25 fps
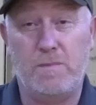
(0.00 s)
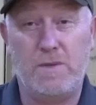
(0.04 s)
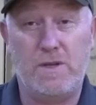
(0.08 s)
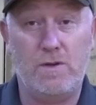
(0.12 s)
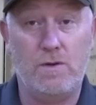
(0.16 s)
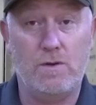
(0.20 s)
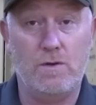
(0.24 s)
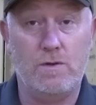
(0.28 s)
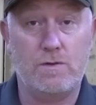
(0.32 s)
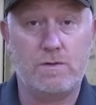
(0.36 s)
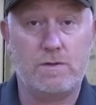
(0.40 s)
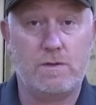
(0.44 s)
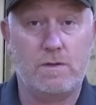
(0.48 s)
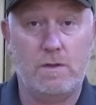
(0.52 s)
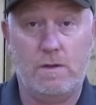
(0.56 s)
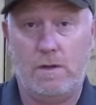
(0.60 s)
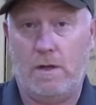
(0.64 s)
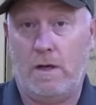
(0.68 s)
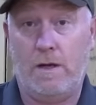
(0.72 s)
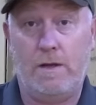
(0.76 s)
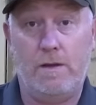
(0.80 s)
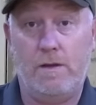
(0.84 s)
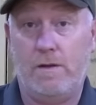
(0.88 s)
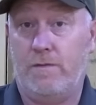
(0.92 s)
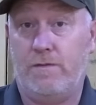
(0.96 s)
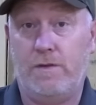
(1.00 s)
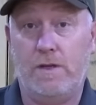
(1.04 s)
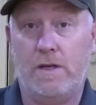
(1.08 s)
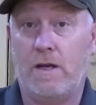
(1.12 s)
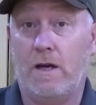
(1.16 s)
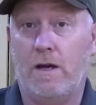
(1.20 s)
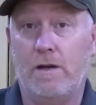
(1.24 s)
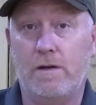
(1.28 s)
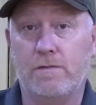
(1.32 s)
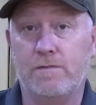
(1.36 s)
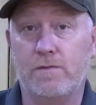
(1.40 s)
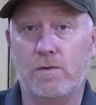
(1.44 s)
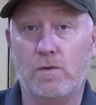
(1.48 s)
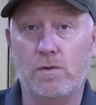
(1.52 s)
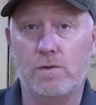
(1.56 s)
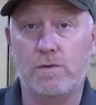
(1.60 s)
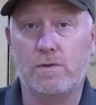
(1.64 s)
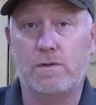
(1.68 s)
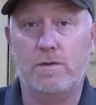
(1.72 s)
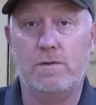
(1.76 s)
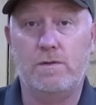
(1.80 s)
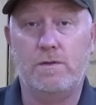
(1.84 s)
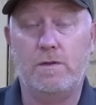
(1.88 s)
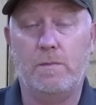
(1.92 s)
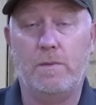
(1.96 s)
be used either if you can't afford
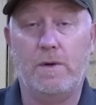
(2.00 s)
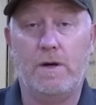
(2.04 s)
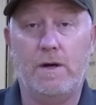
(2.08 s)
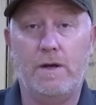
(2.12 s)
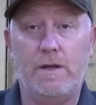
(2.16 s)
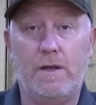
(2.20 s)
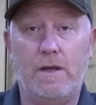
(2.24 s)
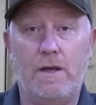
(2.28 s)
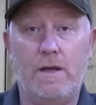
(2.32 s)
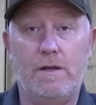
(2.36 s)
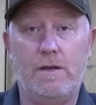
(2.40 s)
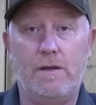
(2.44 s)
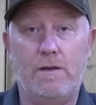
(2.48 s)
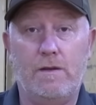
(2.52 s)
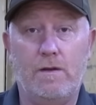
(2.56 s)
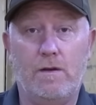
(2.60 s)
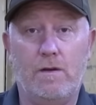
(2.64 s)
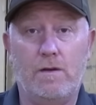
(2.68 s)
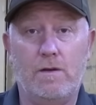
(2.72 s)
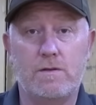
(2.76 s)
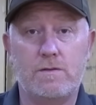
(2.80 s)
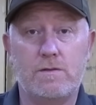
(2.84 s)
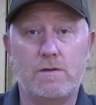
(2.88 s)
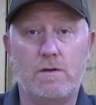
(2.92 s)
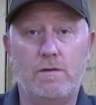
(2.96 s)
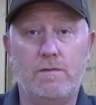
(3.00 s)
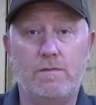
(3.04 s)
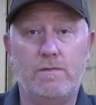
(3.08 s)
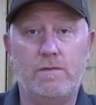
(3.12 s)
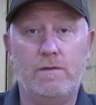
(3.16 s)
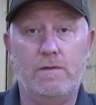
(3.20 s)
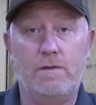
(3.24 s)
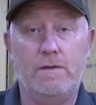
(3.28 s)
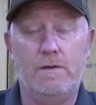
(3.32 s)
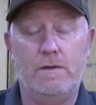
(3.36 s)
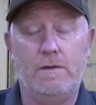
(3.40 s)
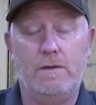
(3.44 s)
to buy any of the other stuff,